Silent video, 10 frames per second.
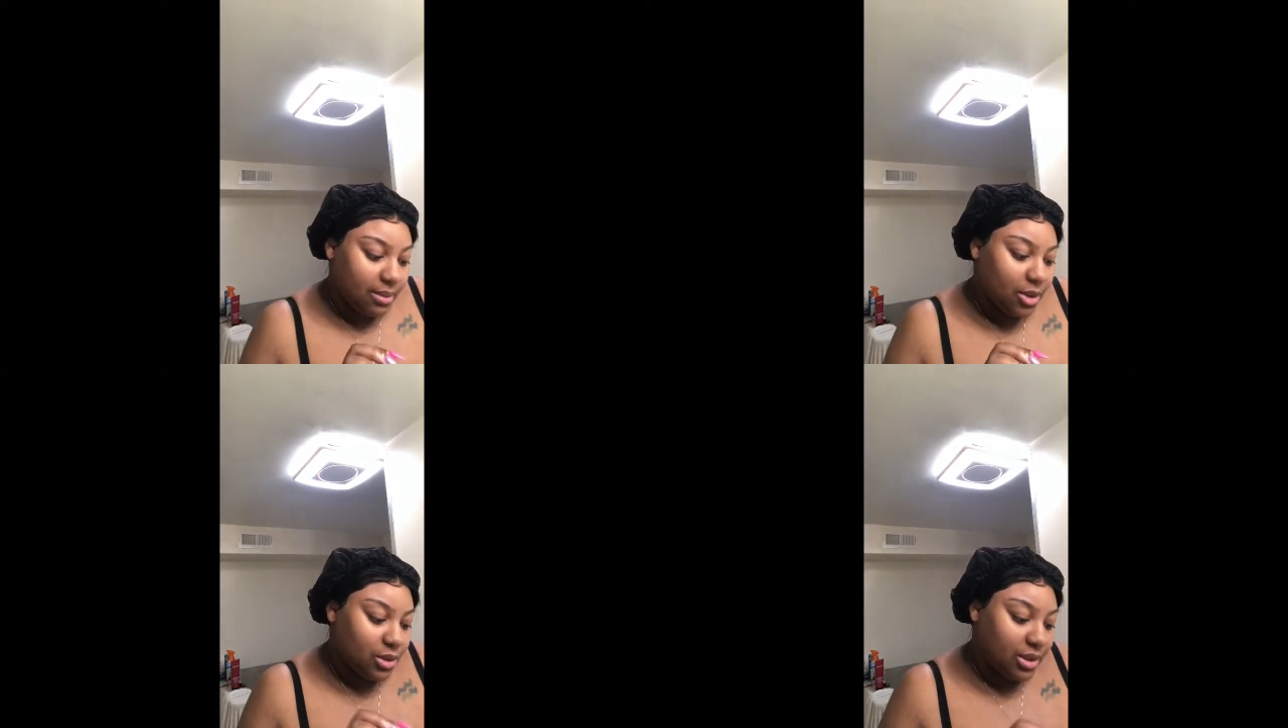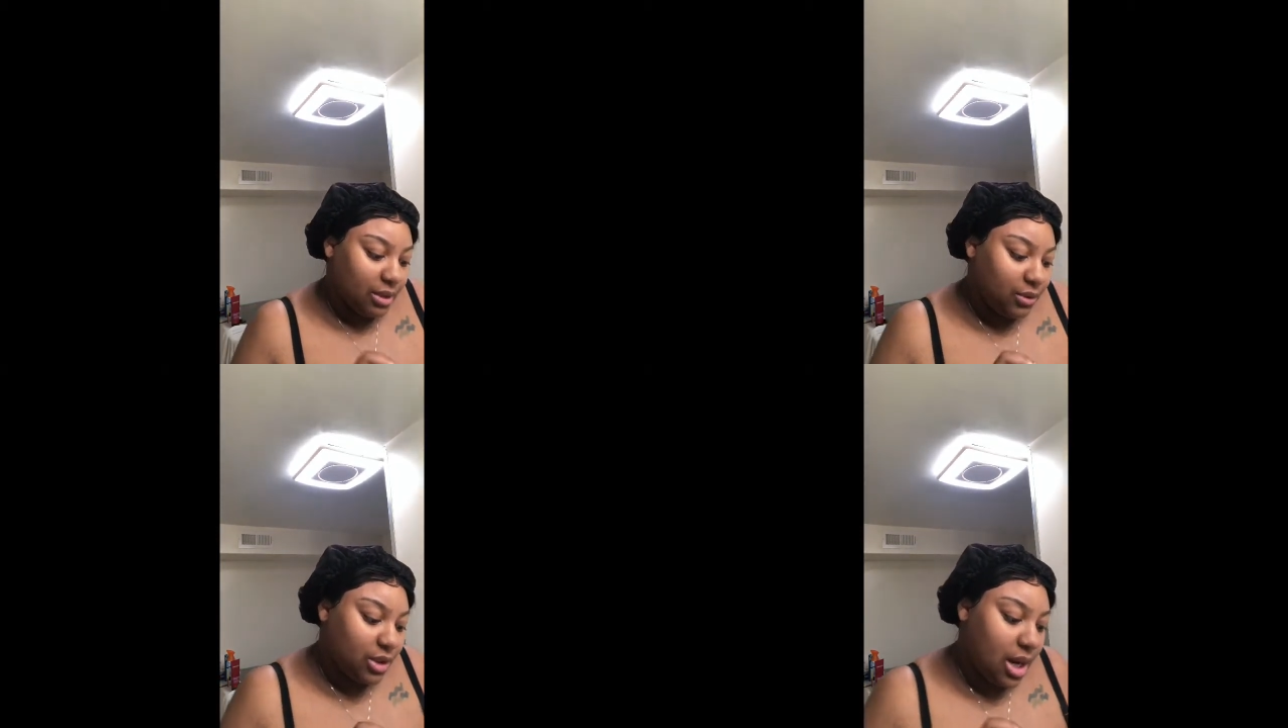Use
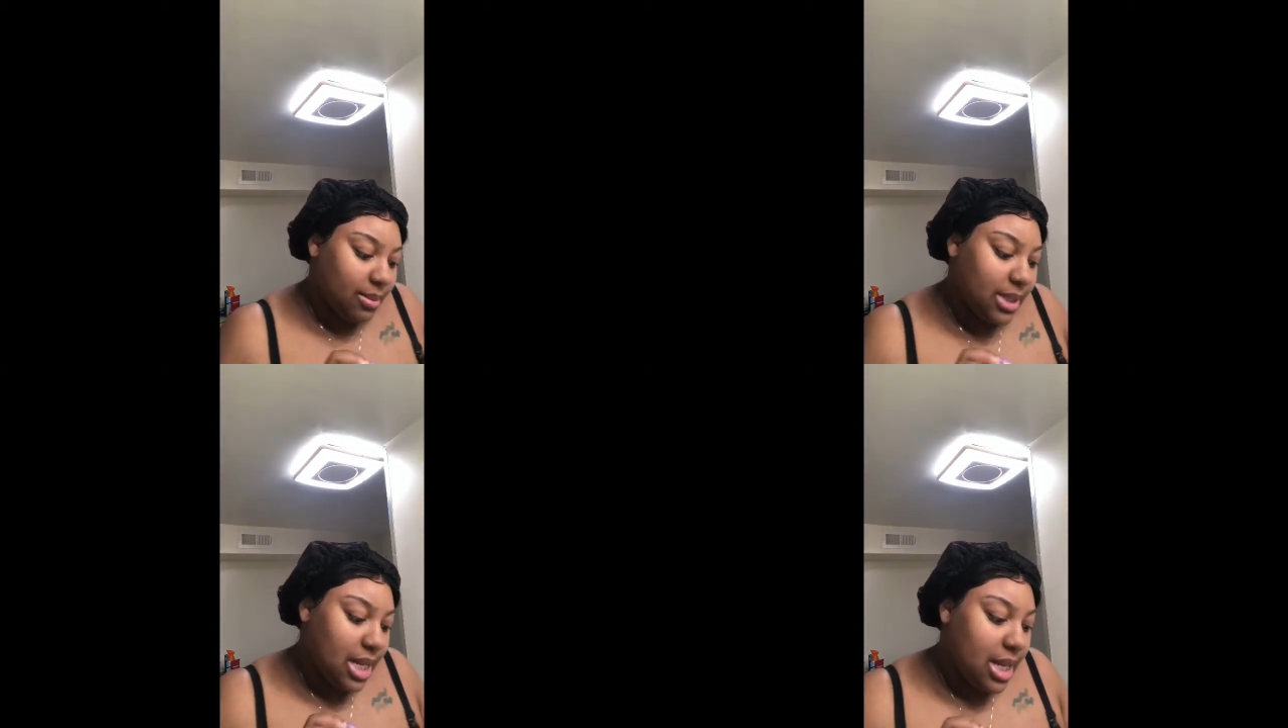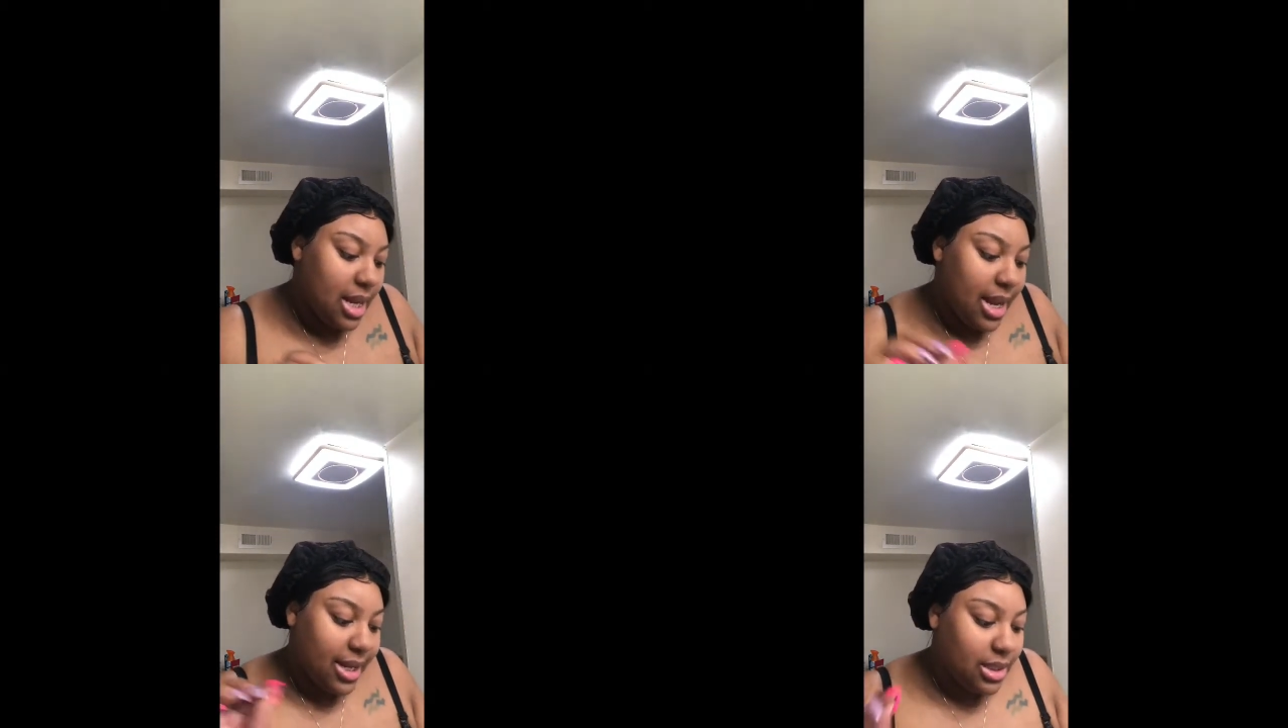several drops
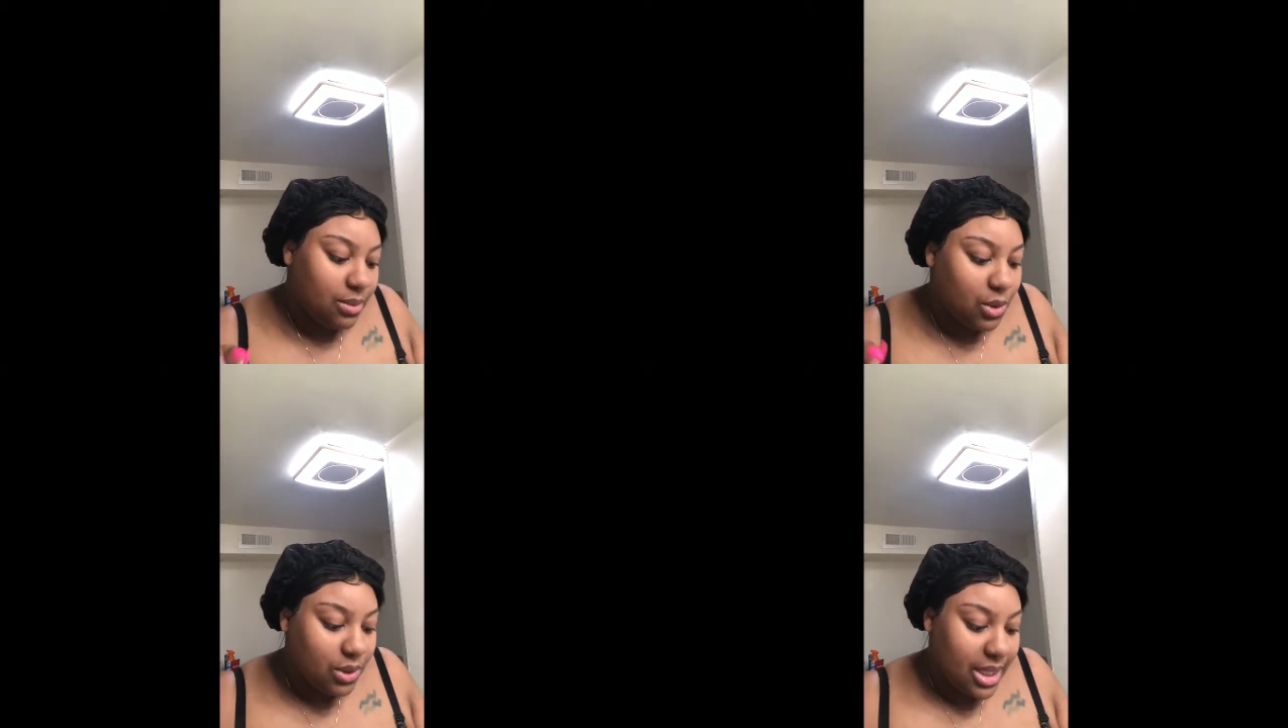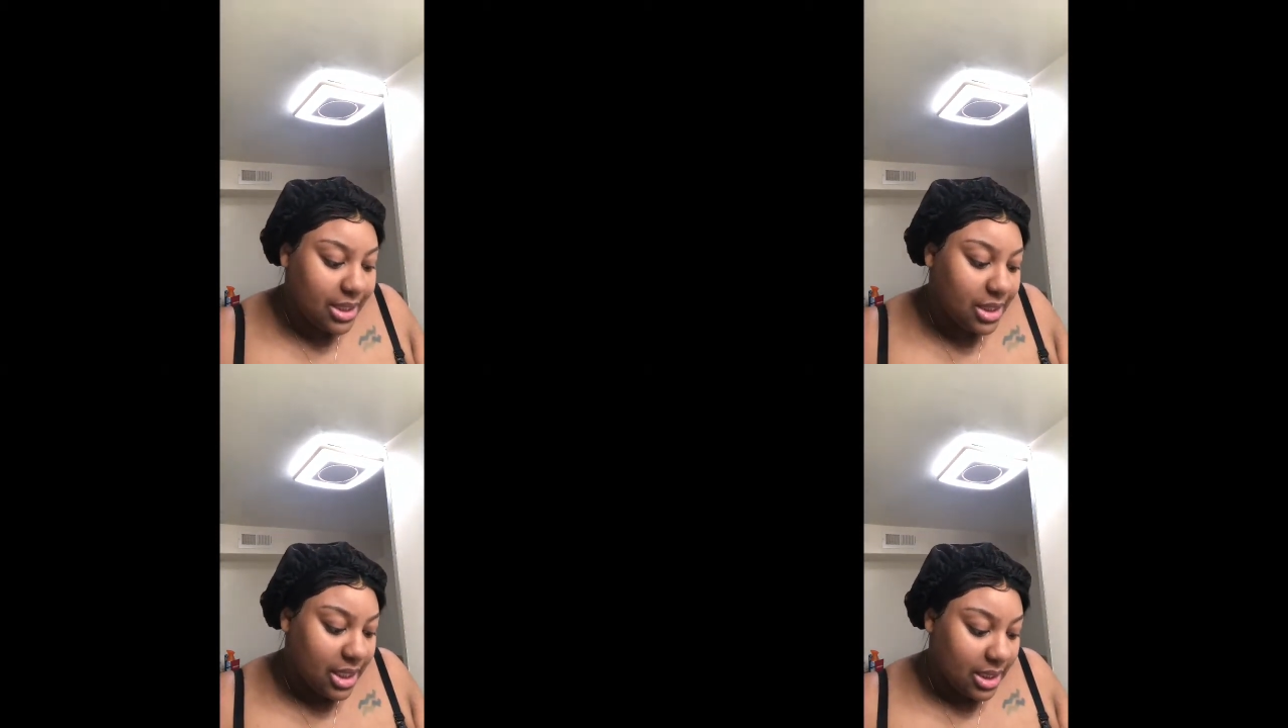and smooth
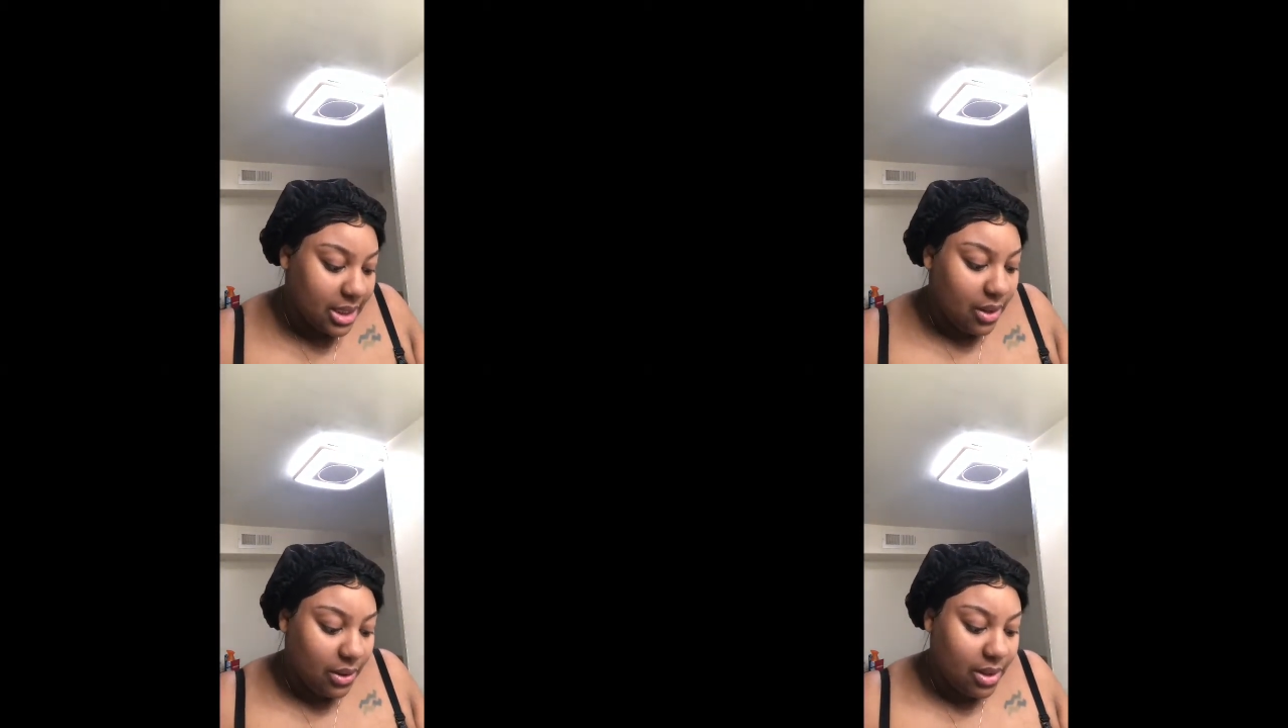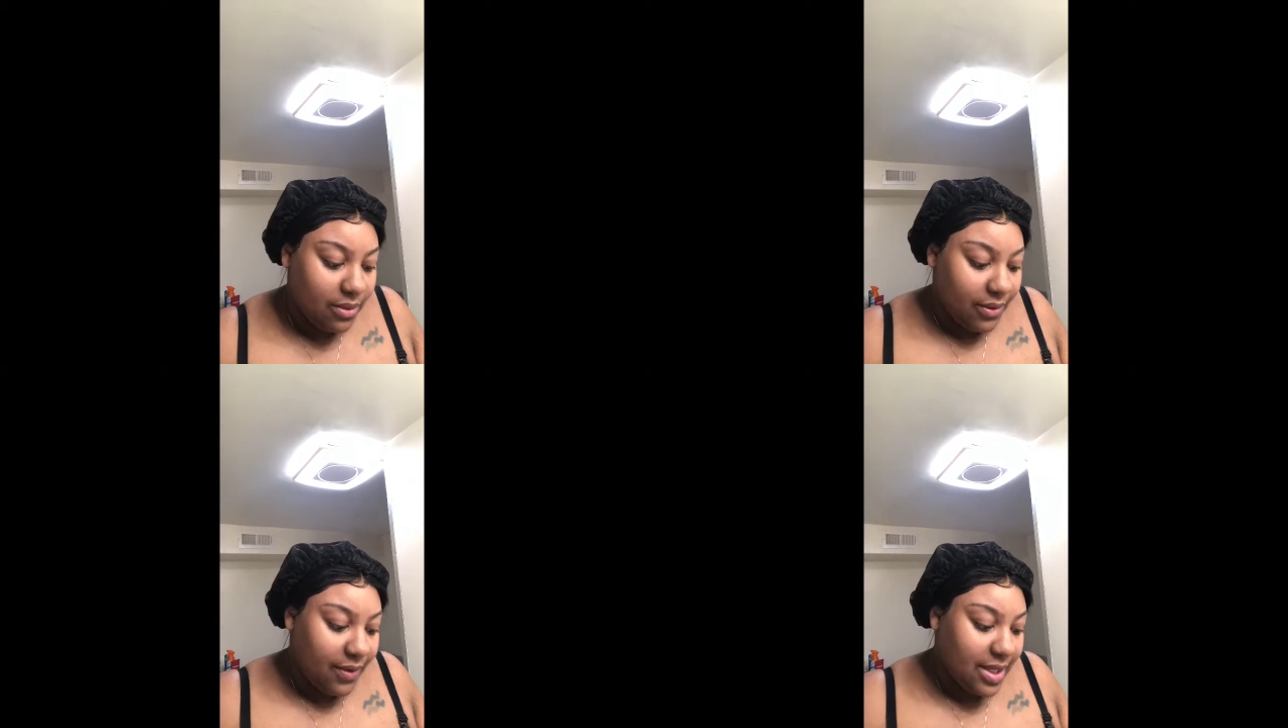in gently all
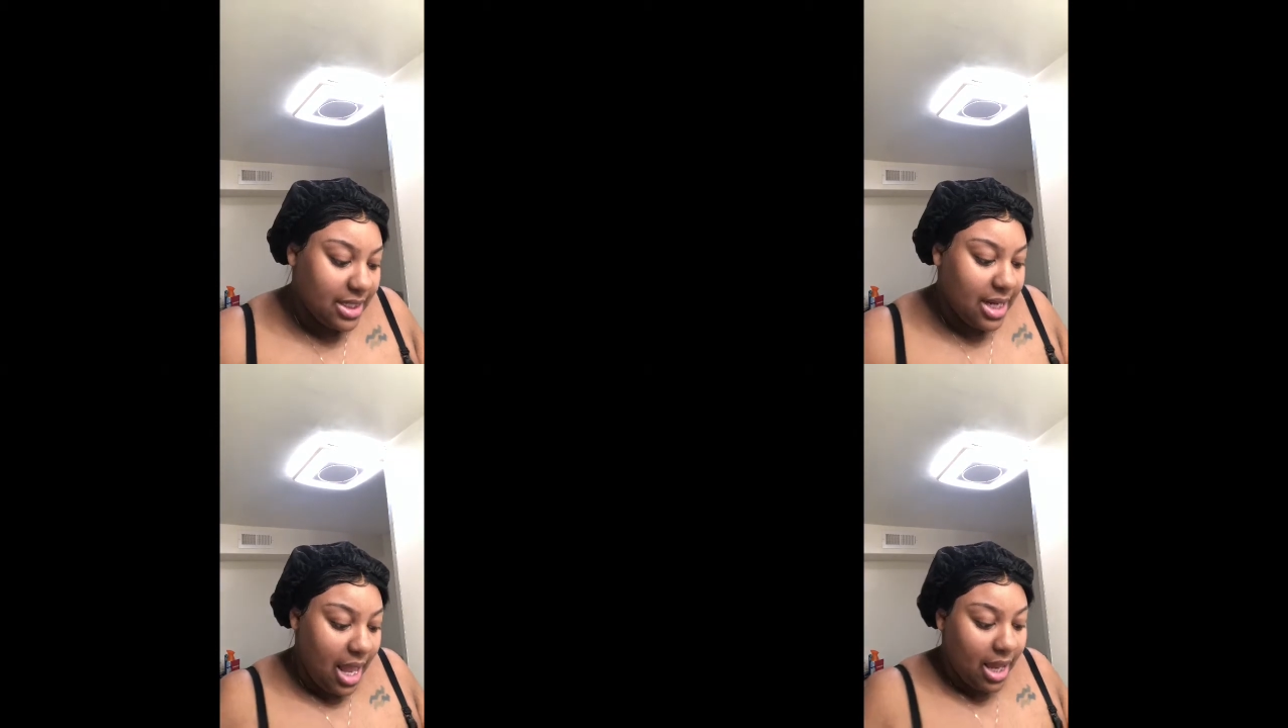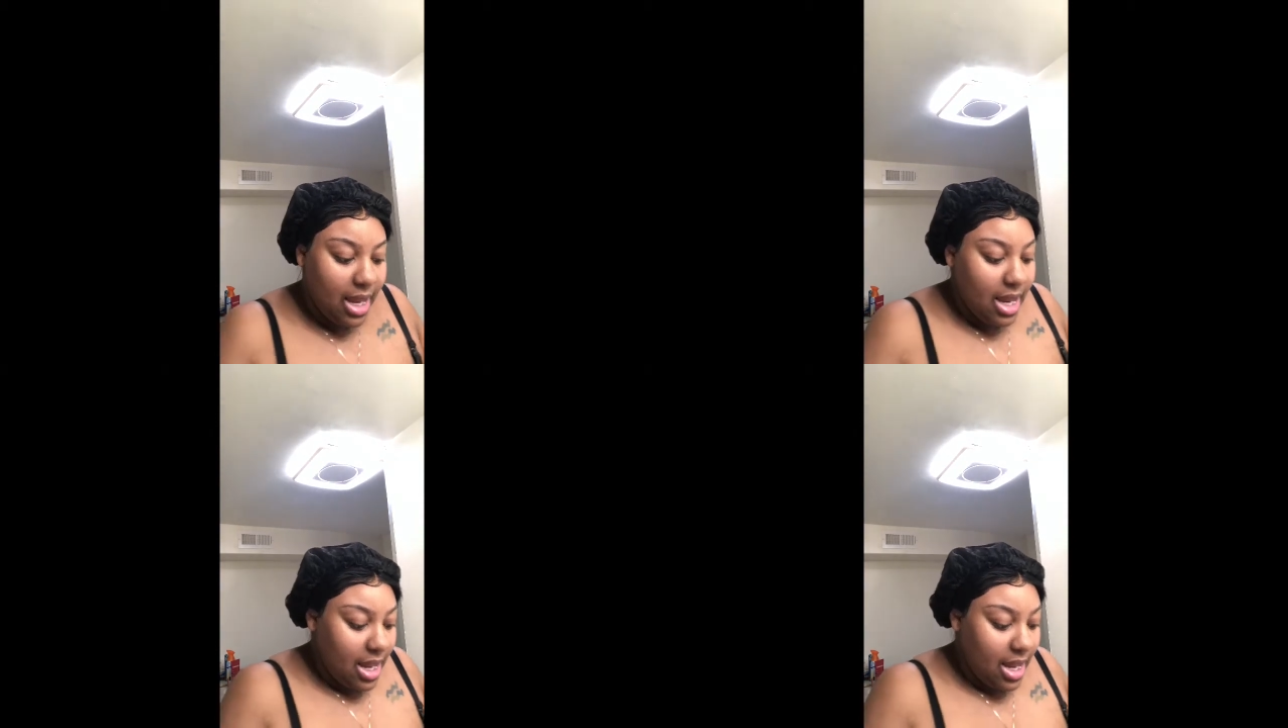over face and neck.